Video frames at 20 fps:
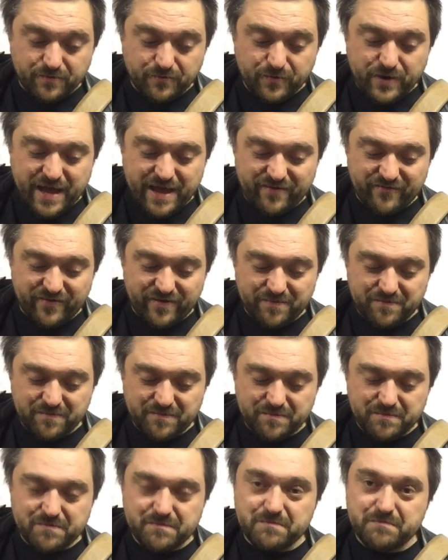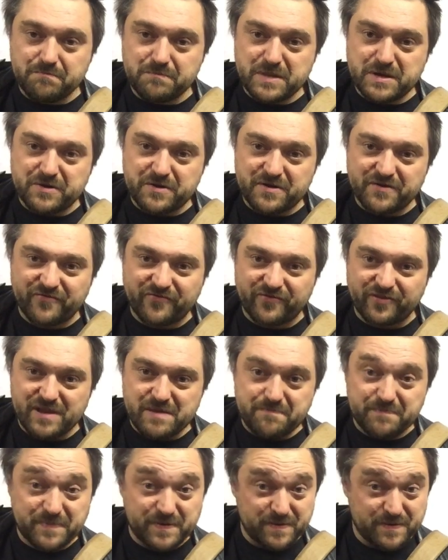we have a mirror
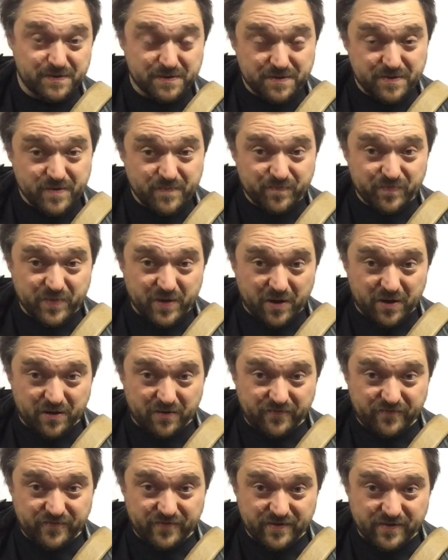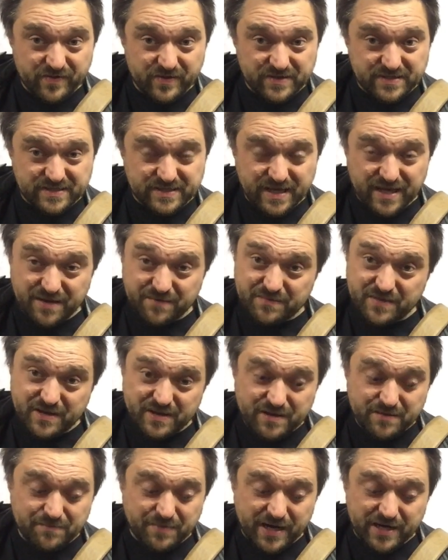flip of the same
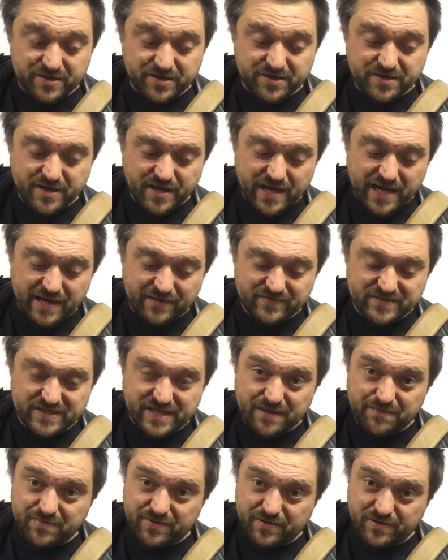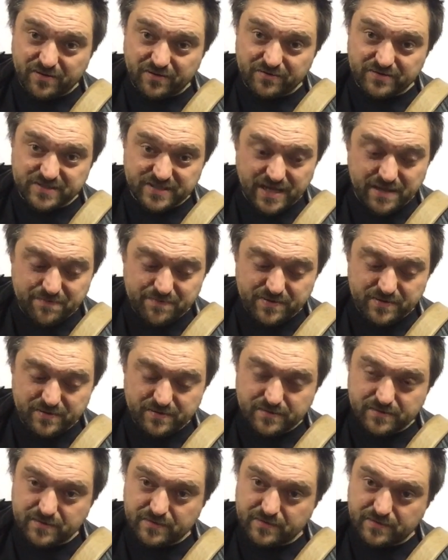pattern, half step, whole step,
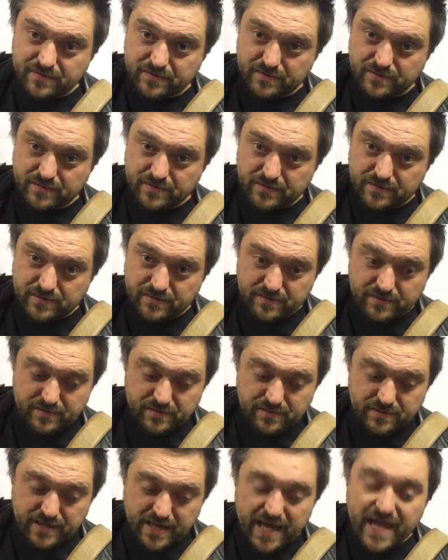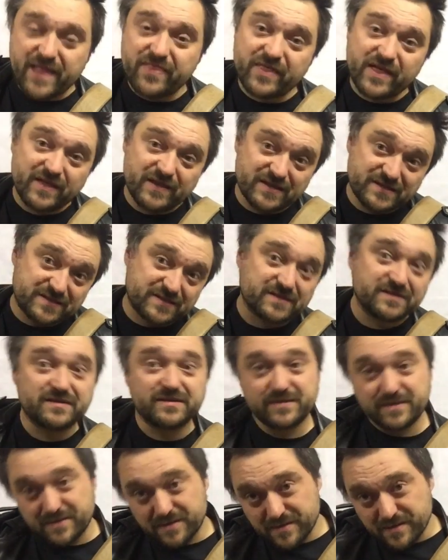and then it's
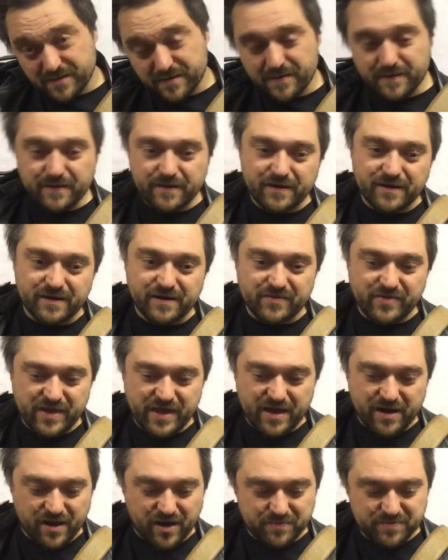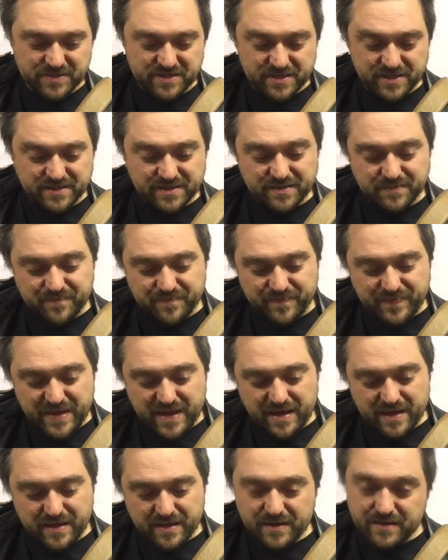the opposite,
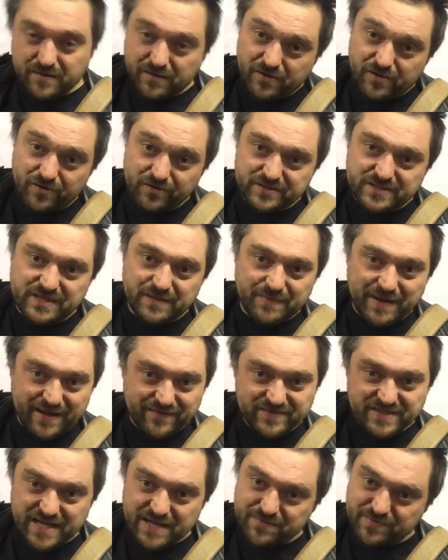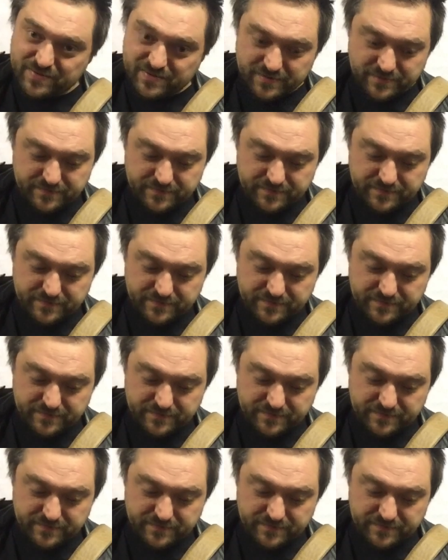whole step, half step.